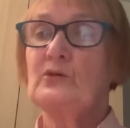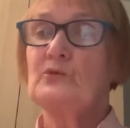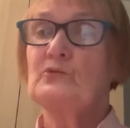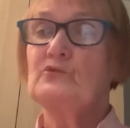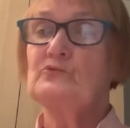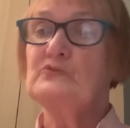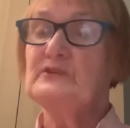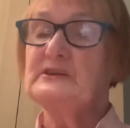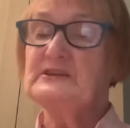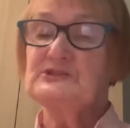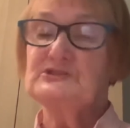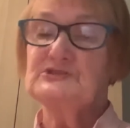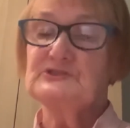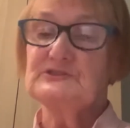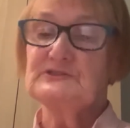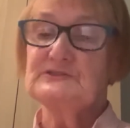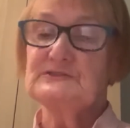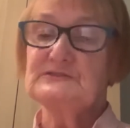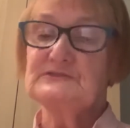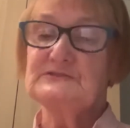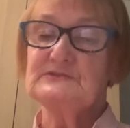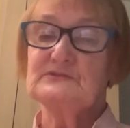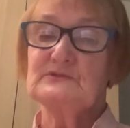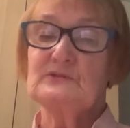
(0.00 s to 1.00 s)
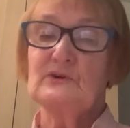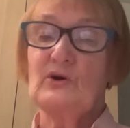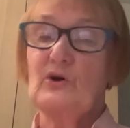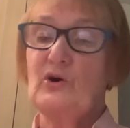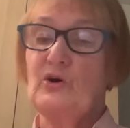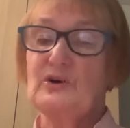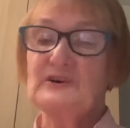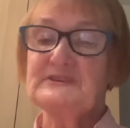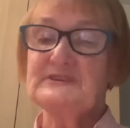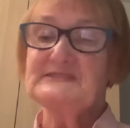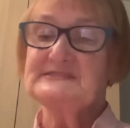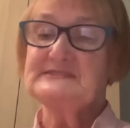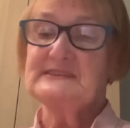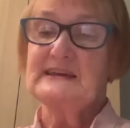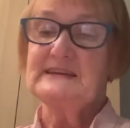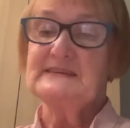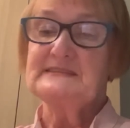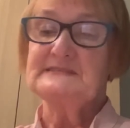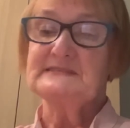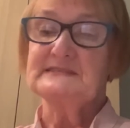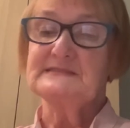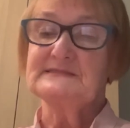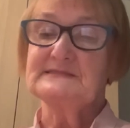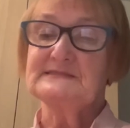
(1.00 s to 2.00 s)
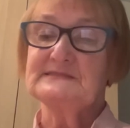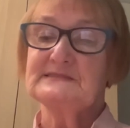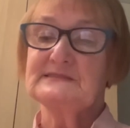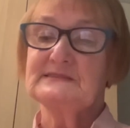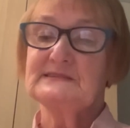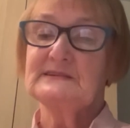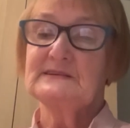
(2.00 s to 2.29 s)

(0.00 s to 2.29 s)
riches, or status,